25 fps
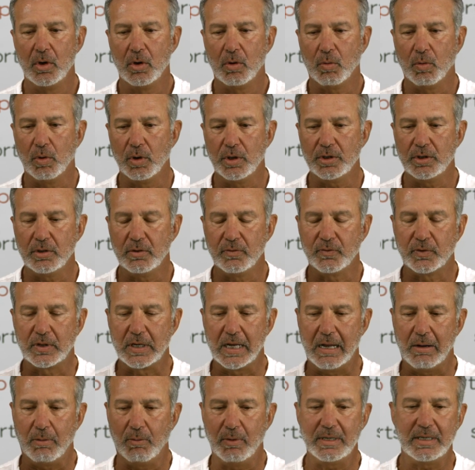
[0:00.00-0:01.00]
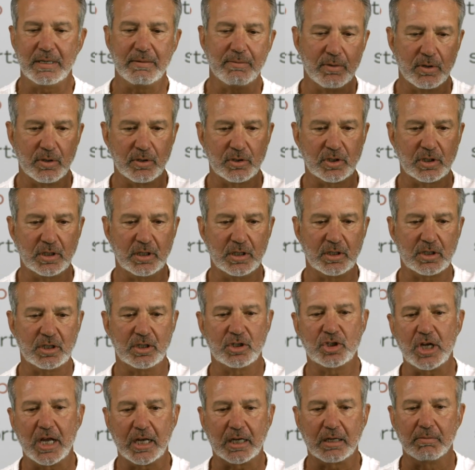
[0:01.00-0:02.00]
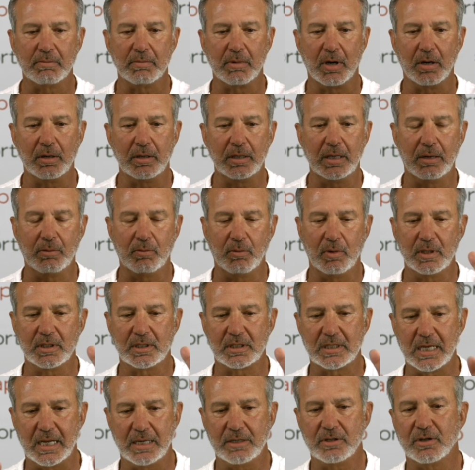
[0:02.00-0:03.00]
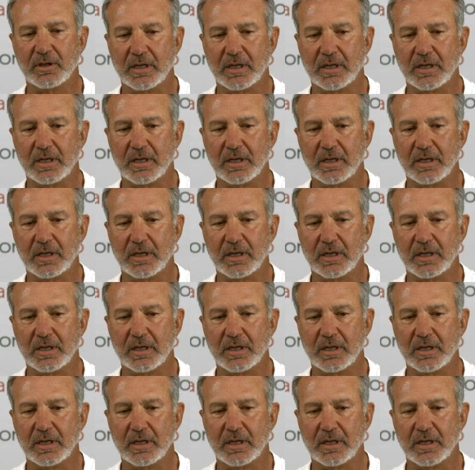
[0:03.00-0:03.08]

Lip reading: where you've got Whitney Merciless and Jacob Martin on one side.